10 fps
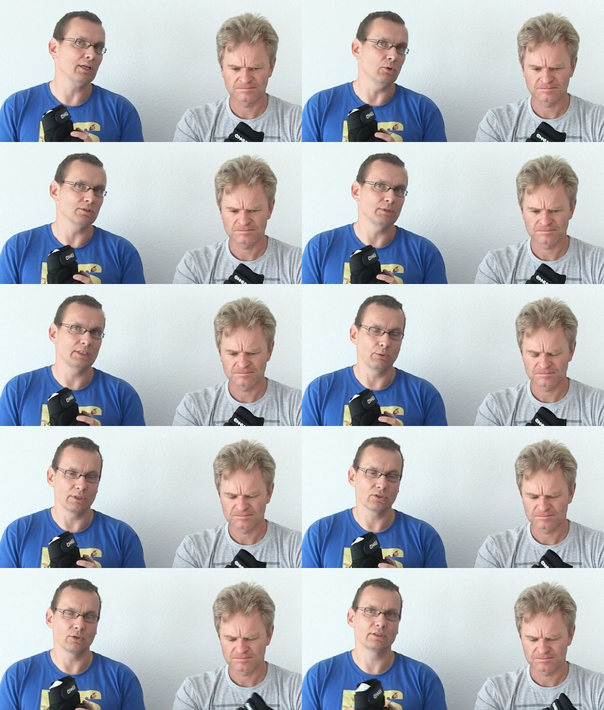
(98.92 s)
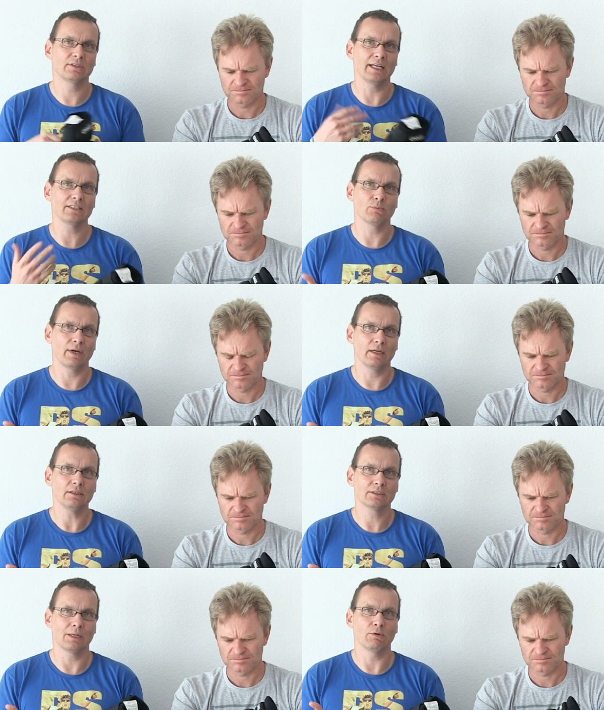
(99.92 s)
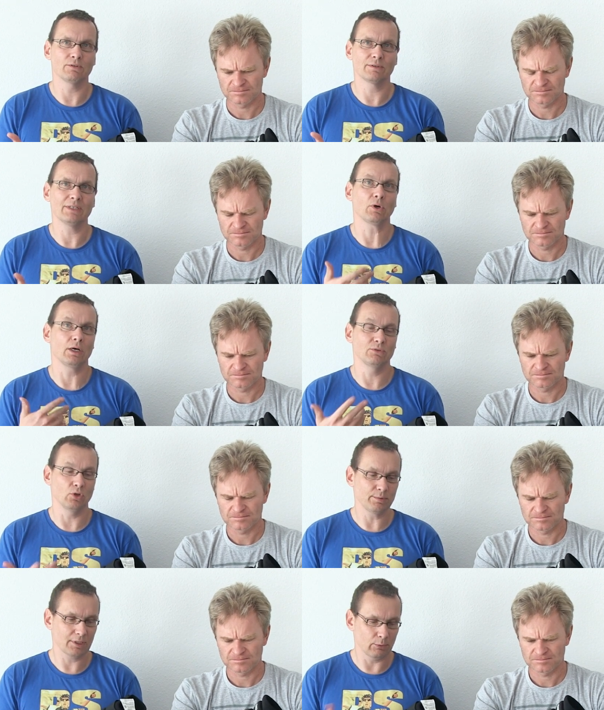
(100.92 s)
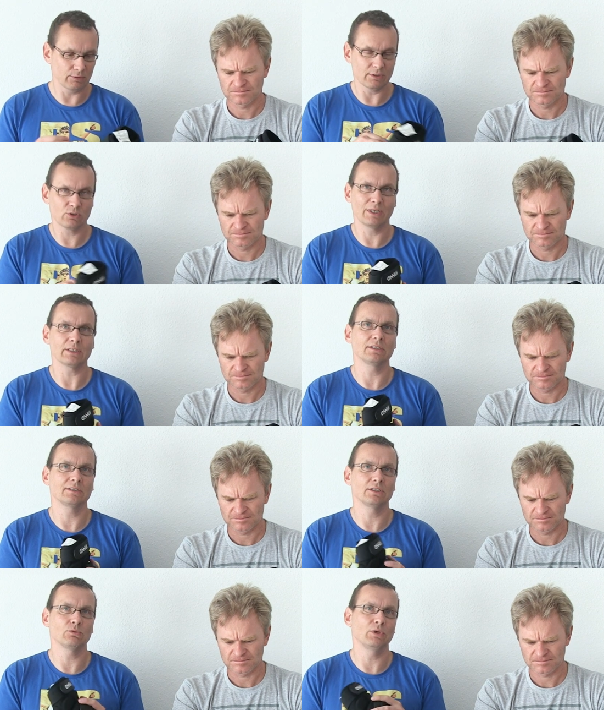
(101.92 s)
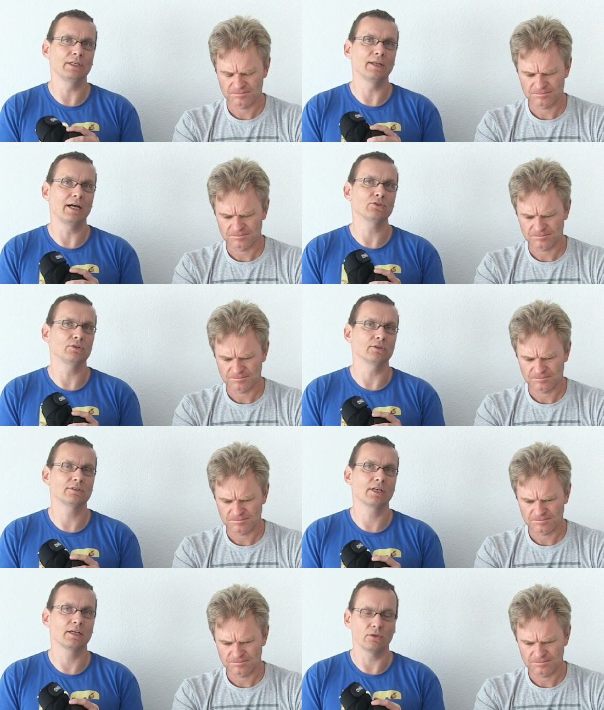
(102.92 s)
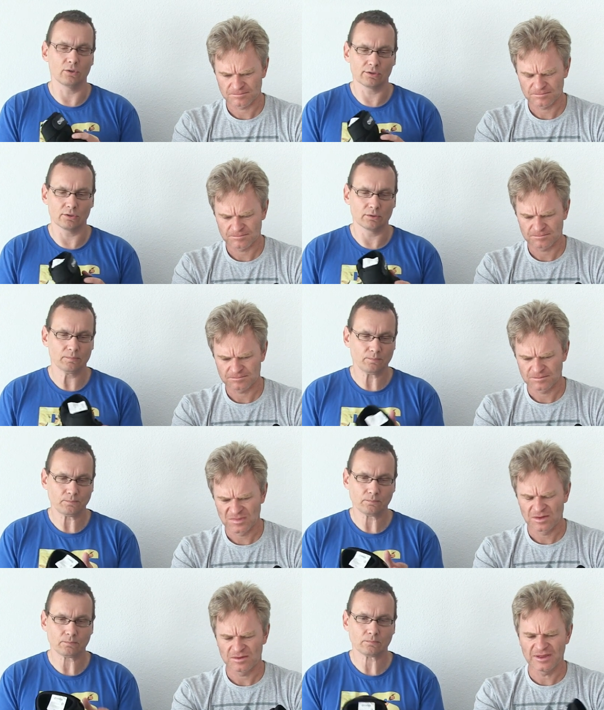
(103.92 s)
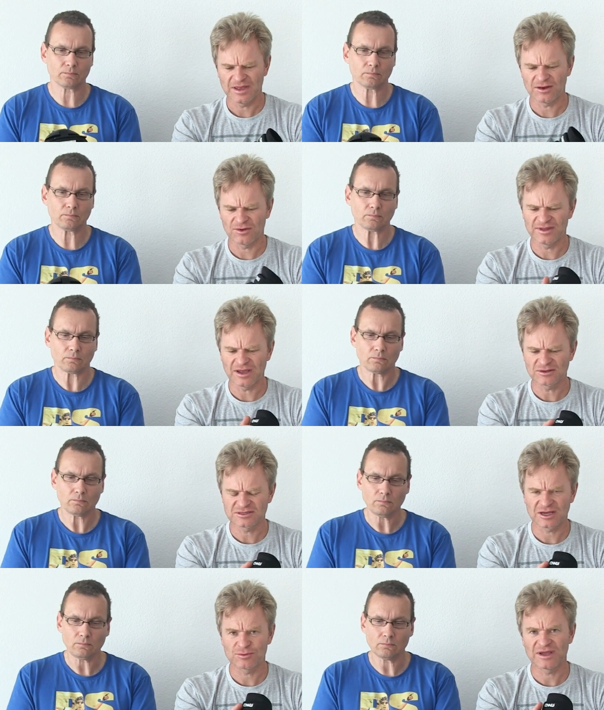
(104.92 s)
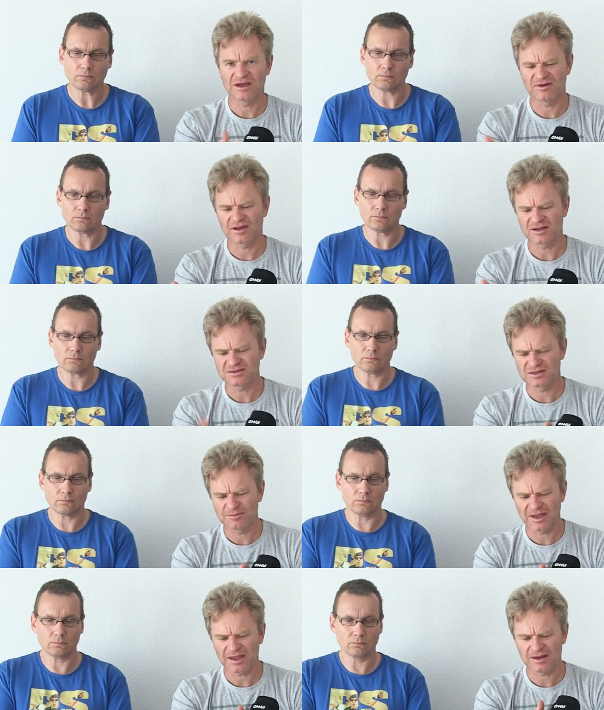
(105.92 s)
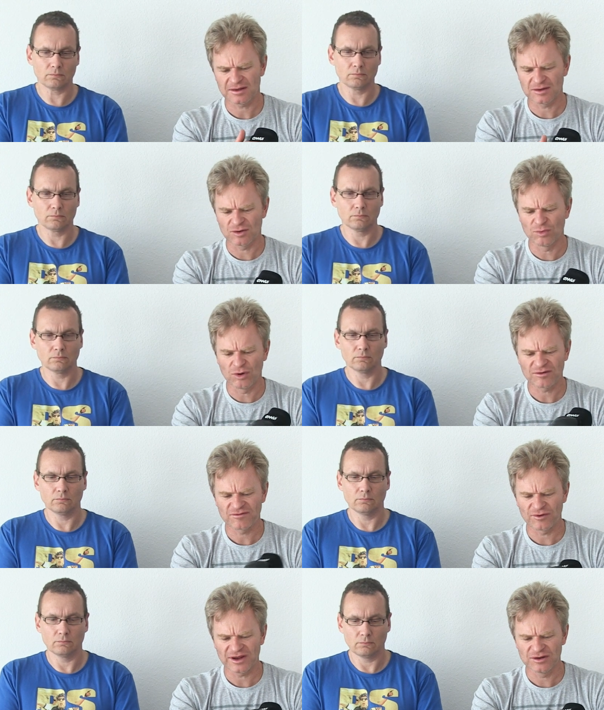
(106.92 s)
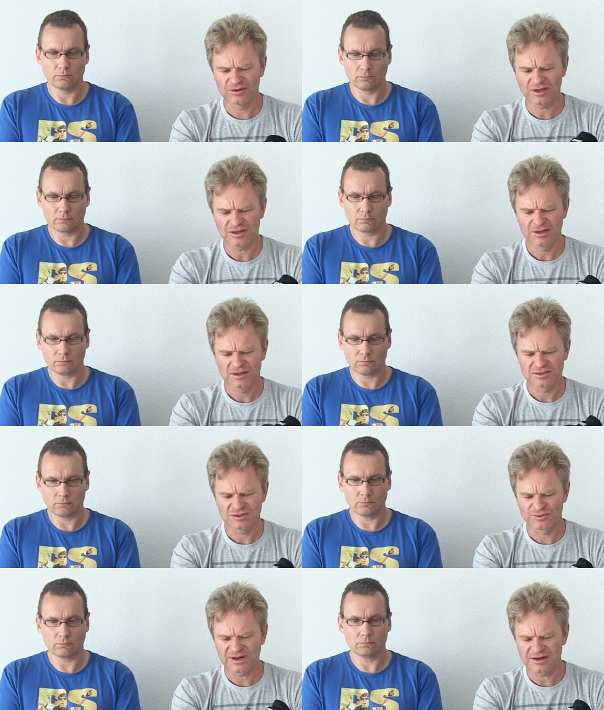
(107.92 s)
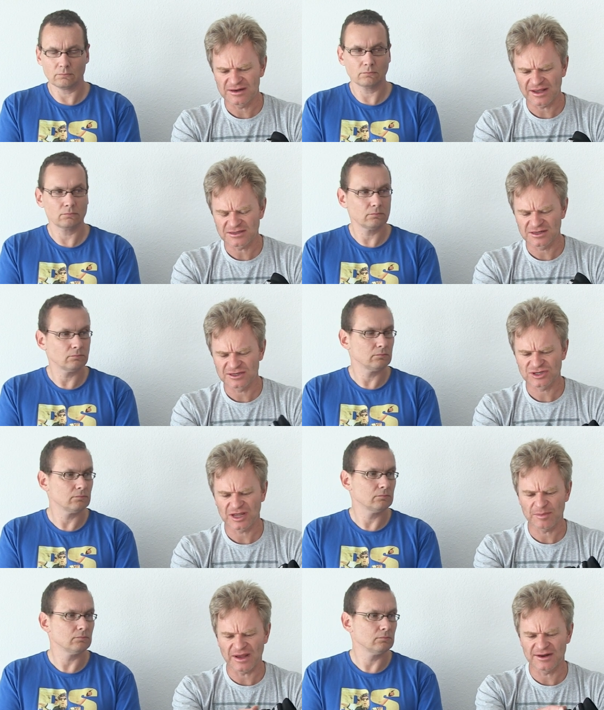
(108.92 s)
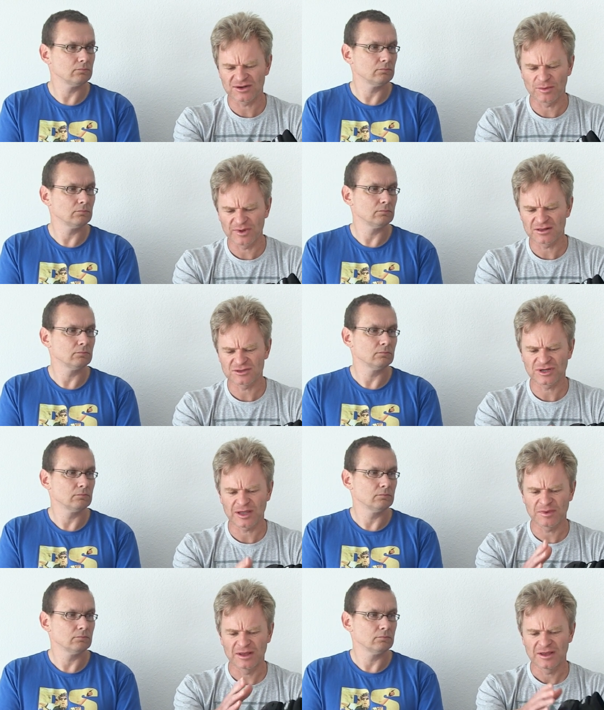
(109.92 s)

Speaker 1: cloth material. So it takes away some of the sweat or absorbs some of the sweat, and it's, it's really nice on your skin also.
Speaker 2: Then on the outside, we have a custom made, you know, mold for Ennui. So really nicely shaped, anatomical shape,